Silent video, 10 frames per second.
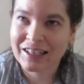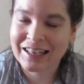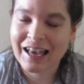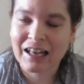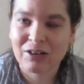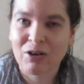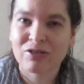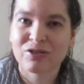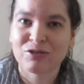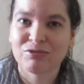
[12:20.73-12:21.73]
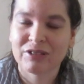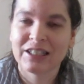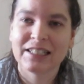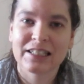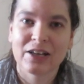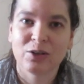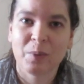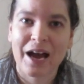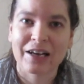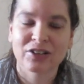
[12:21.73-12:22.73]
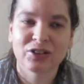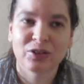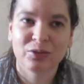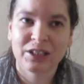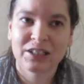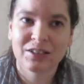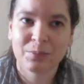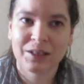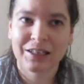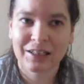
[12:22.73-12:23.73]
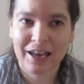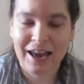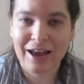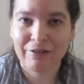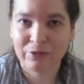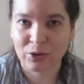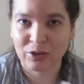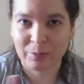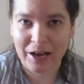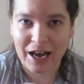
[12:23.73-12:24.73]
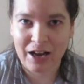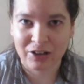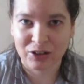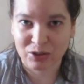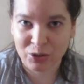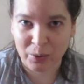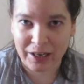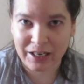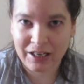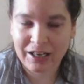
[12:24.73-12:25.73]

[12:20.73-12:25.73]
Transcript: can also really set you back. So you need to be careful about how you do it.